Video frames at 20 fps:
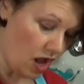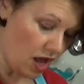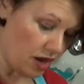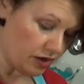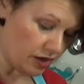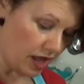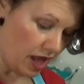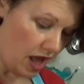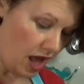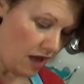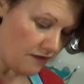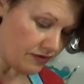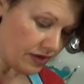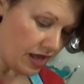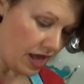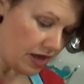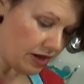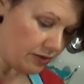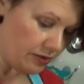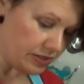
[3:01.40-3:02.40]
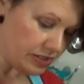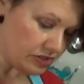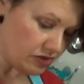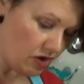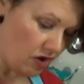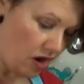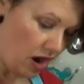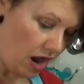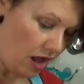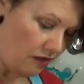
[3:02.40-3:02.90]
avocado is or
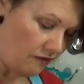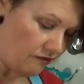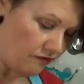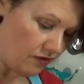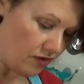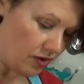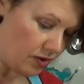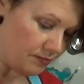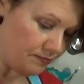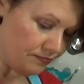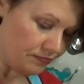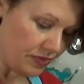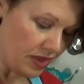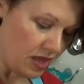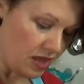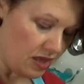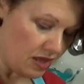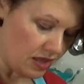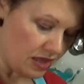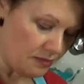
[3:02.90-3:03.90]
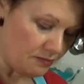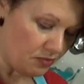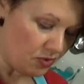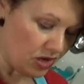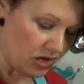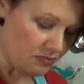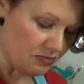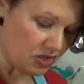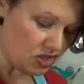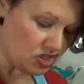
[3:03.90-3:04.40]
how firm can
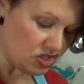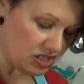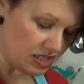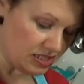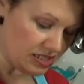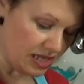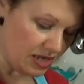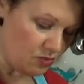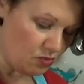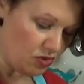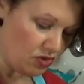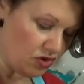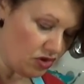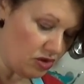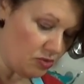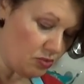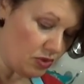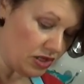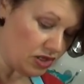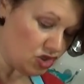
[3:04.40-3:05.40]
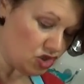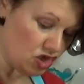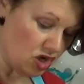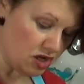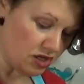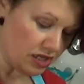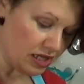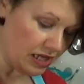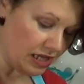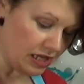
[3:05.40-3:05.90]
pretty much dictate whether you want
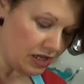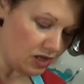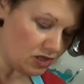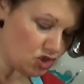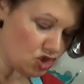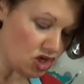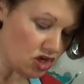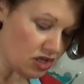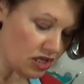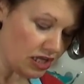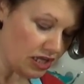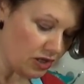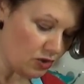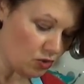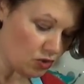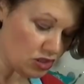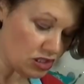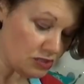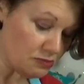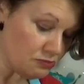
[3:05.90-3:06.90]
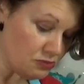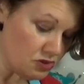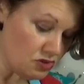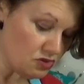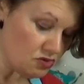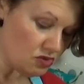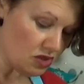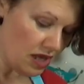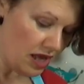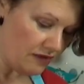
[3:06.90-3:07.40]
chunky or
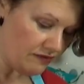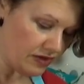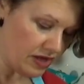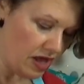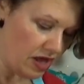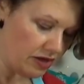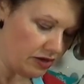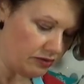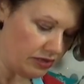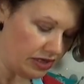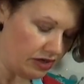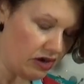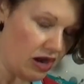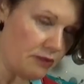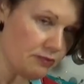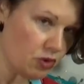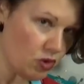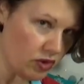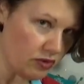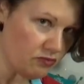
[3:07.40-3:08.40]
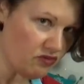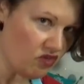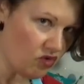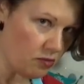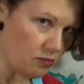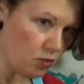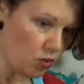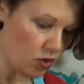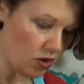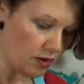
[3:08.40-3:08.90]
smooth avocado in here. I'm going for
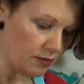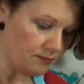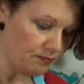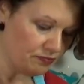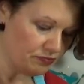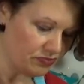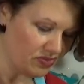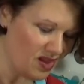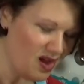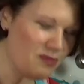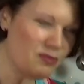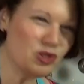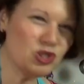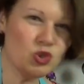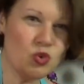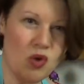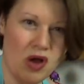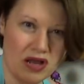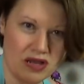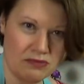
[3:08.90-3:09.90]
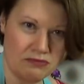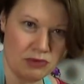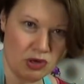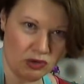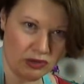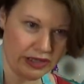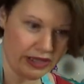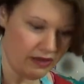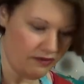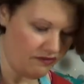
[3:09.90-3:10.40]
more almost
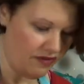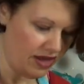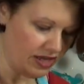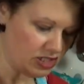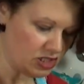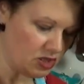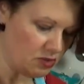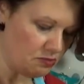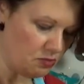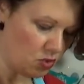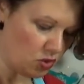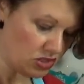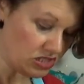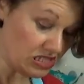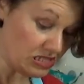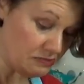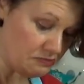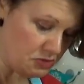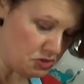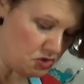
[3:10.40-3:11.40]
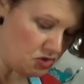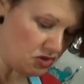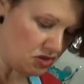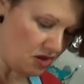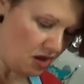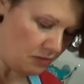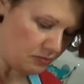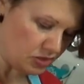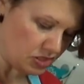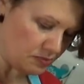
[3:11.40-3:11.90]
guacamole effect, so more smooth,
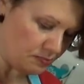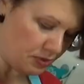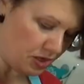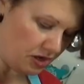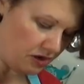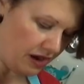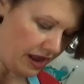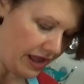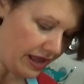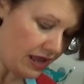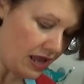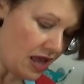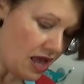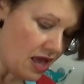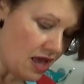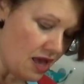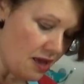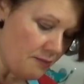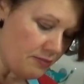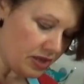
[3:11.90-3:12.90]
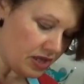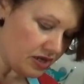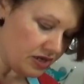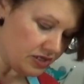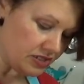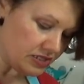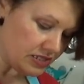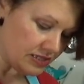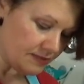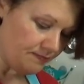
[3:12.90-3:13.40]
almost a puree,
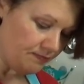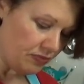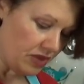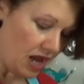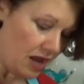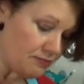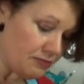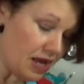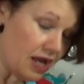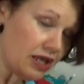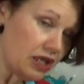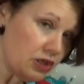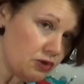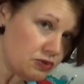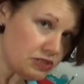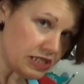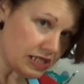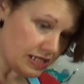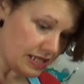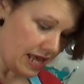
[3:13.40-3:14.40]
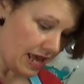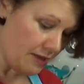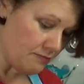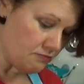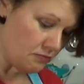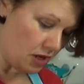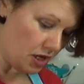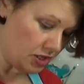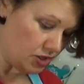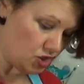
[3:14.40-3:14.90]
because I'm not using that
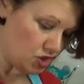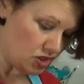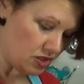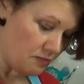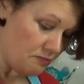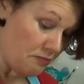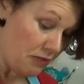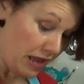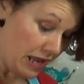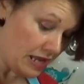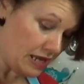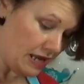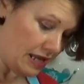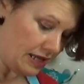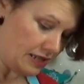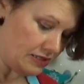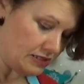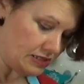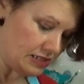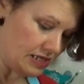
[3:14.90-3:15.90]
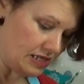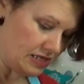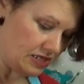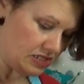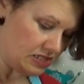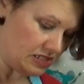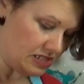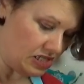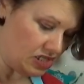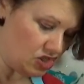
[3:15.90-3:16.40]
much mayonnaise in
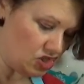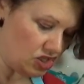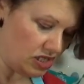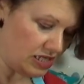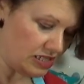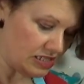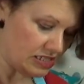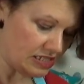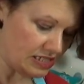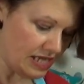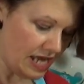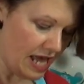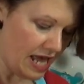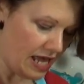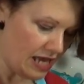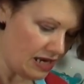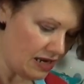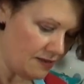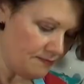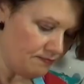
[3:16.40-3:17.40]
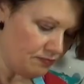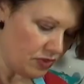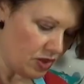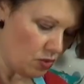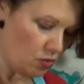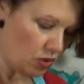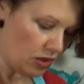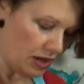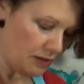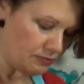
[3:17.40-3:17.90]
this dish. Instead,
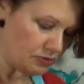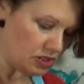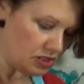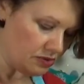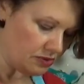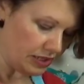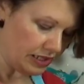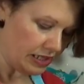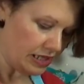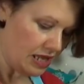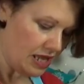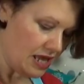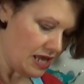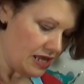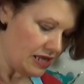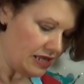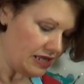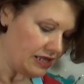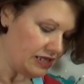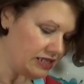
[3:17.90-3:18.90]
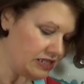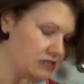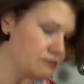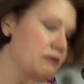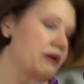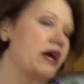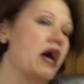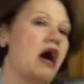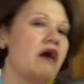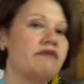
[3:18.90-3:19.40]
what I'm doing is
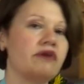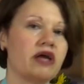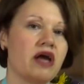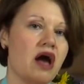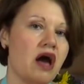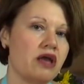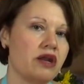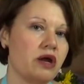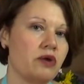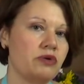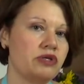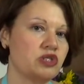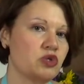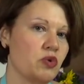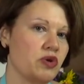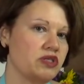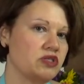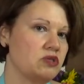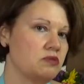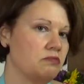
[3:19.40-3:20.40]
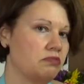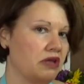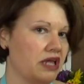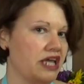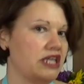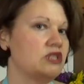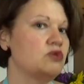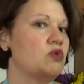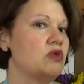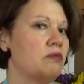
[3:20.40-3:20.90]
my avocado is going to
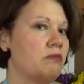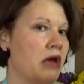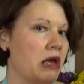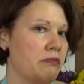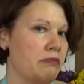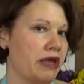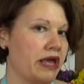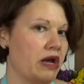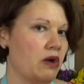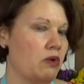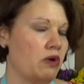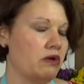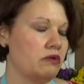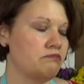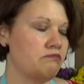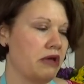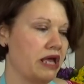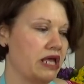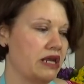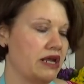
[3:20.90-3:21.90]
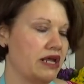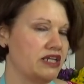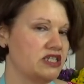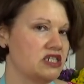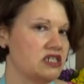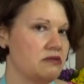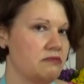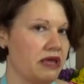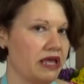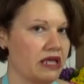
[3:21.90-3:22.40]
blend with my
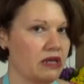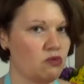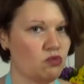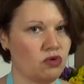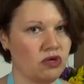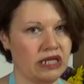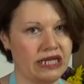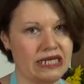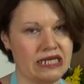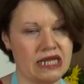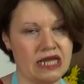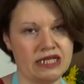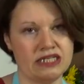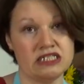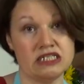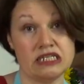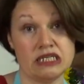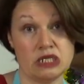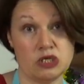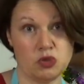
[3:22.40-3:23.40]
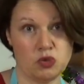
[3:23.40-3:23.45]
mayonnaise to make it really nice and